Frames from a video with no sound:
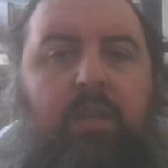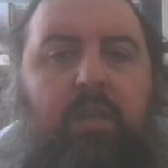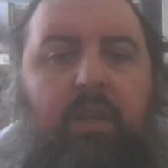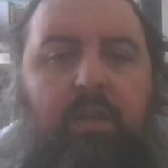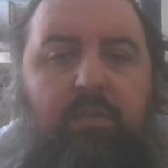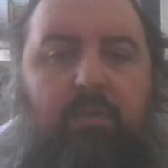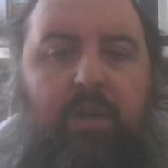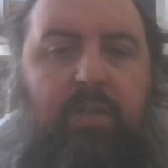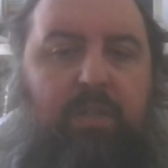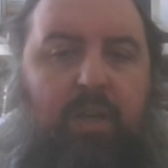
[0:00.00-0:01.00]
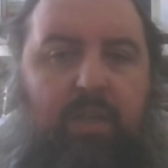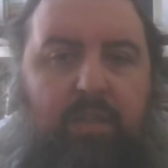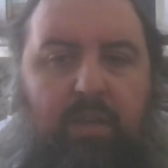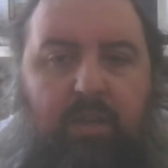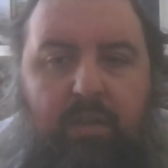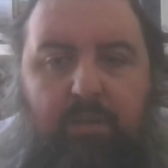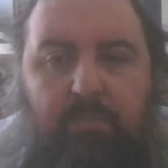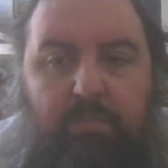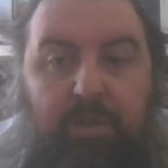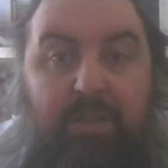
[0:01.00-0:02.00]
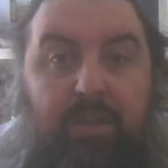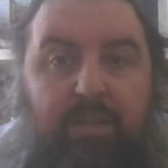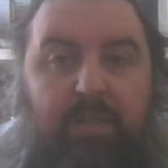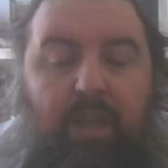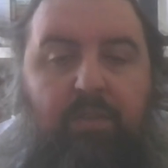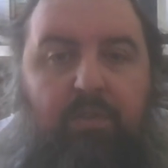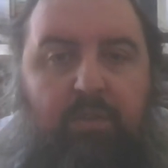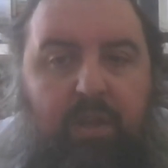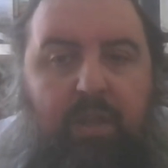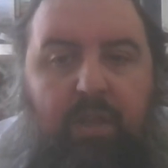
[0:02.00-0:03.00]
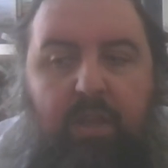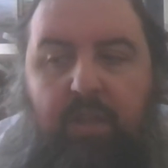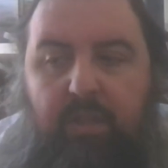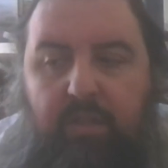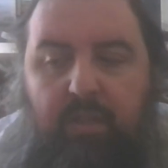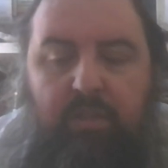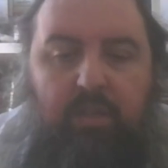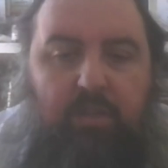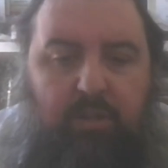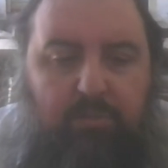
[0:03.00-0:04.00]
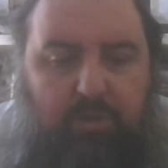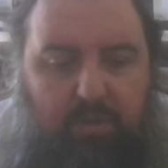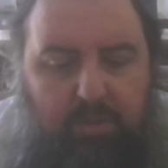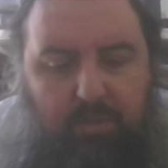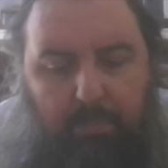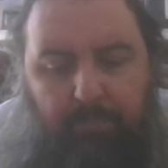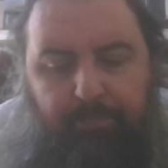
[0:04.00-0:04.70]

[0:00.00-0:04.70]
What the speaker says: Yeah, they were actually had bitter slavery to the Egyptians,